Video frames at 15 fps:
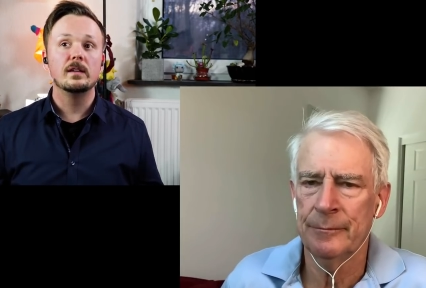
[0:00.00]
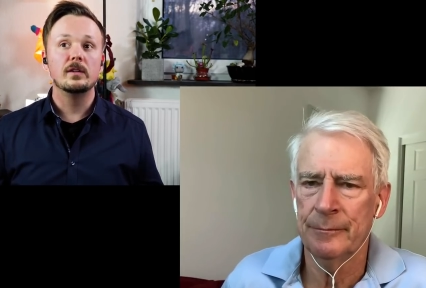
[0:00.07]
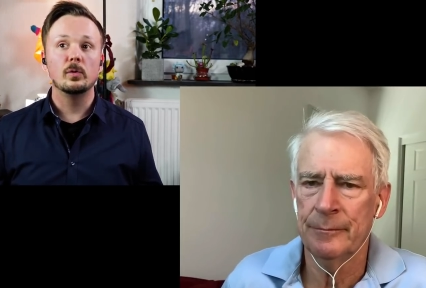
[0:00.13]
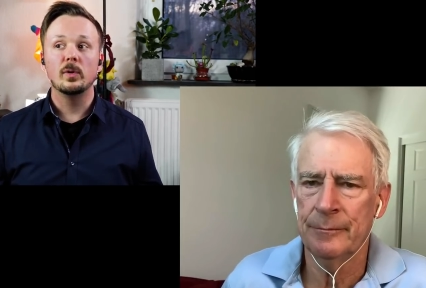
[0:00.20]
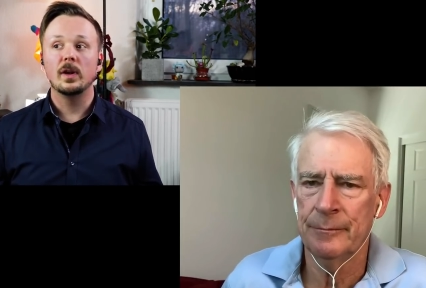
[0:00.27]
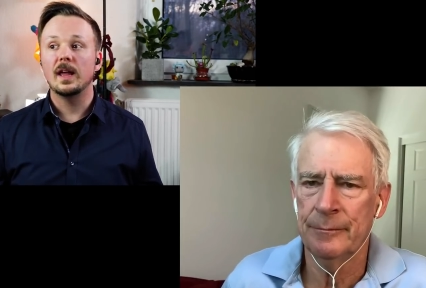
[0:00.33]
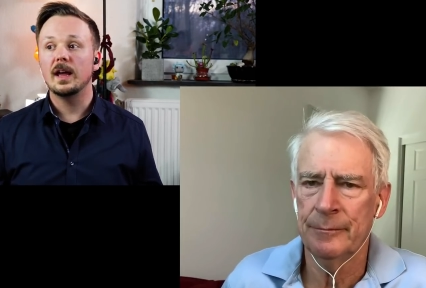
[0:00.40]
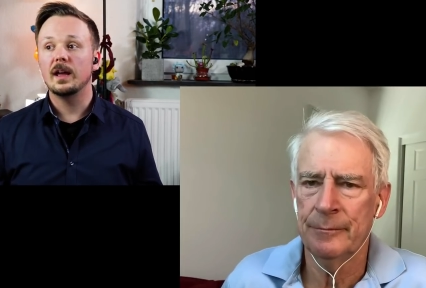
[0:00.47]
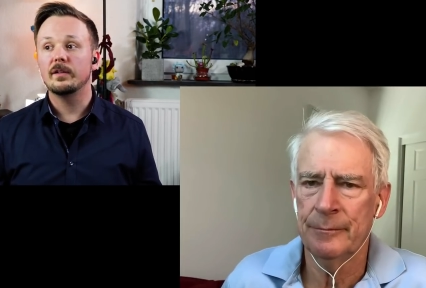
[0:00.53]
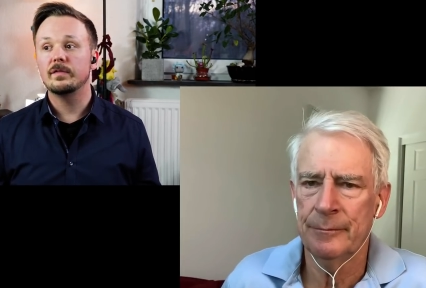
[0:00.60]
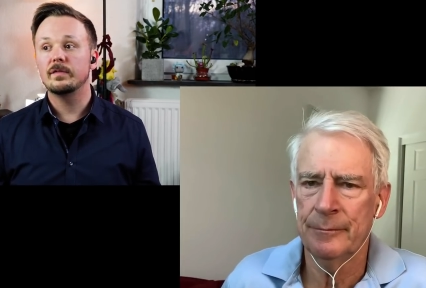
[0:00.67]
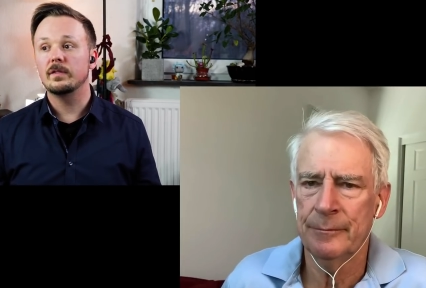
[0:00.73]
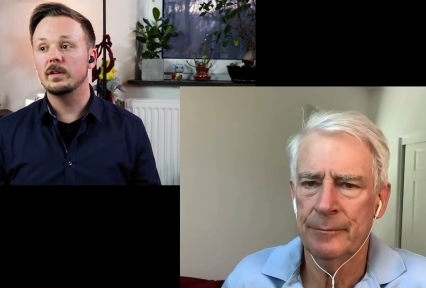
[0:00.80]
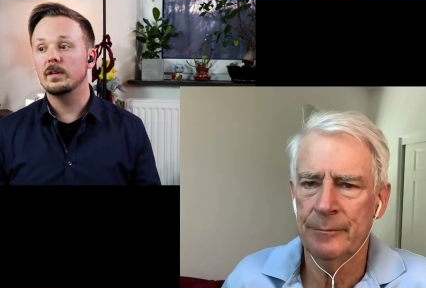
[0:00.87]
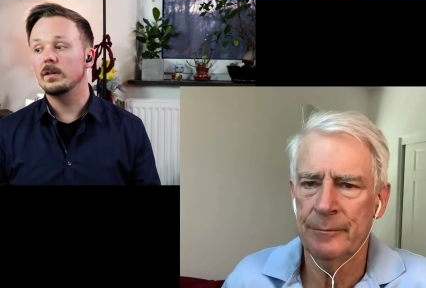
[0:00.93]
Speaker 1: you will
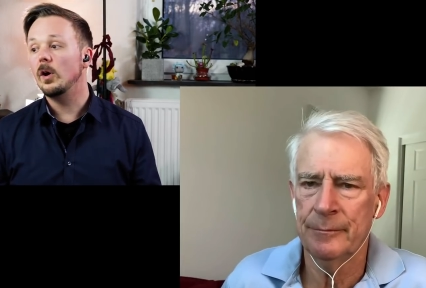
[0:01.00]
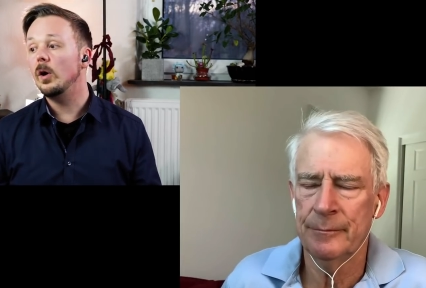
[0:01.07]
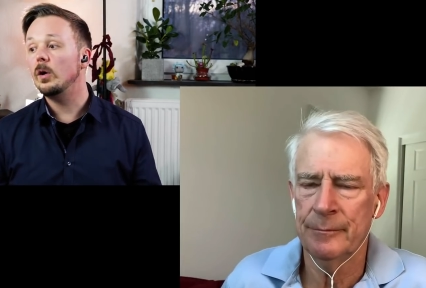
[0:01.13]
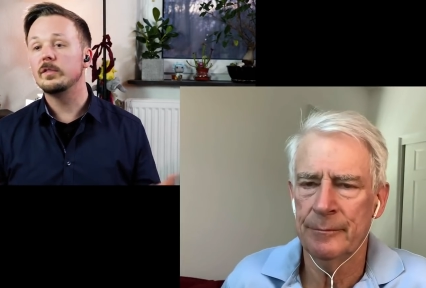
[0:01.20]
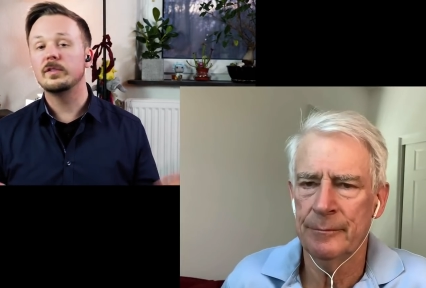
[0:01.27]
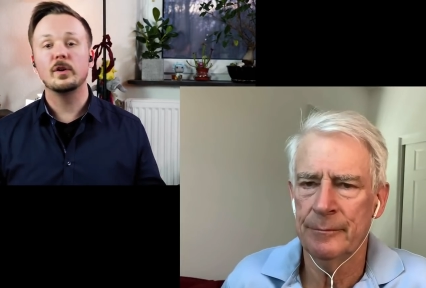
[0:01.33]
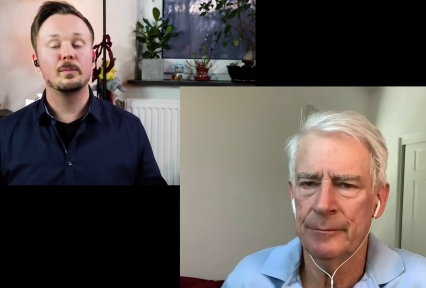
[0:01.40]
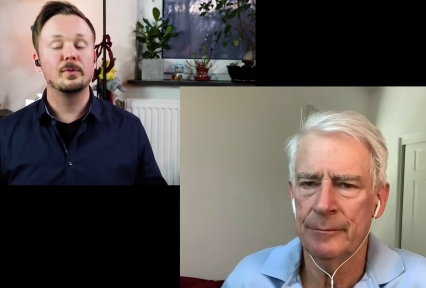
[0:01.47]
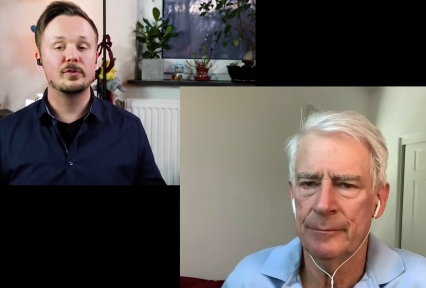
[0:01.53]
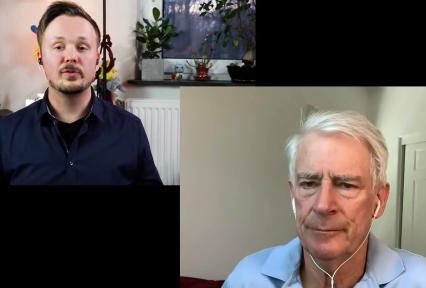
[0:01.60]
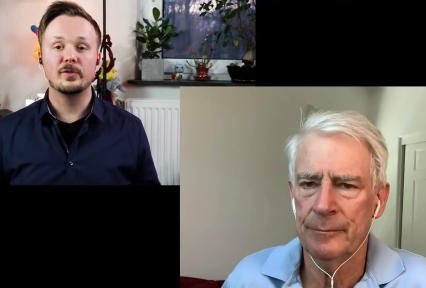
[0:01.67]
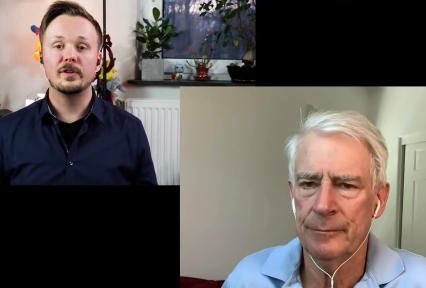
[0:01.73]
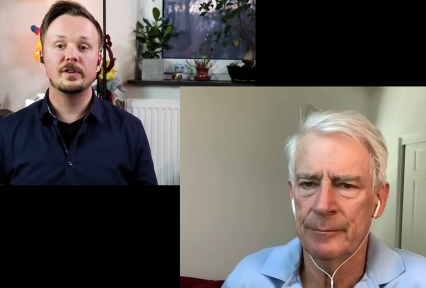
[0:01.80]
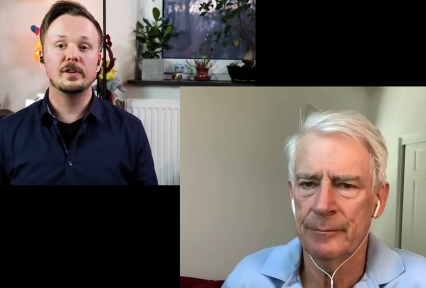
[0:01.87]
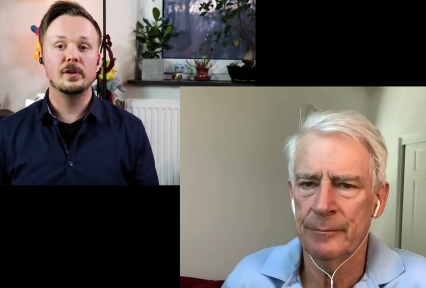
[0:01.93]
have uh, all the
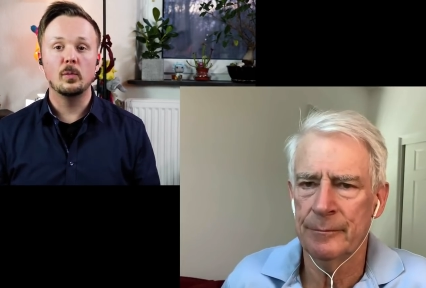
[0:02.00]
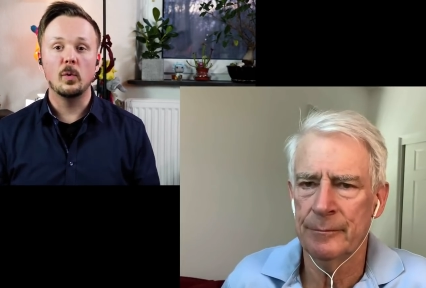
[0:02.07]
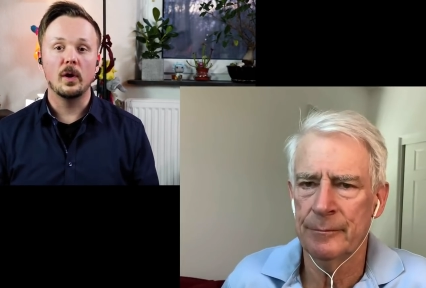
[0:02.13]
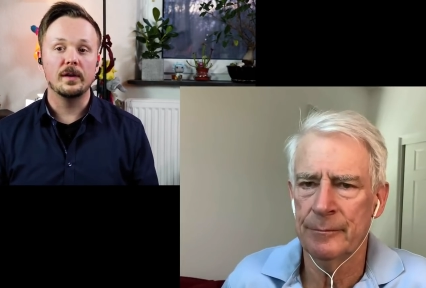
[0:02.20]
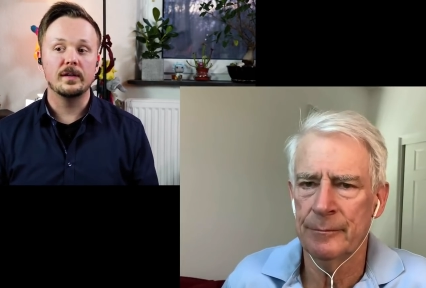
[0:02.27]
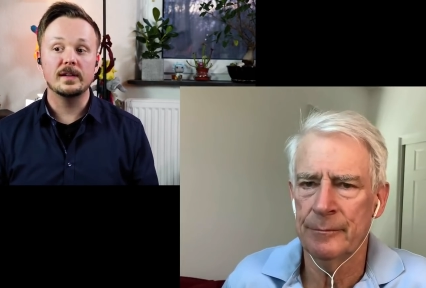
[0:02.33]
opportunity you want,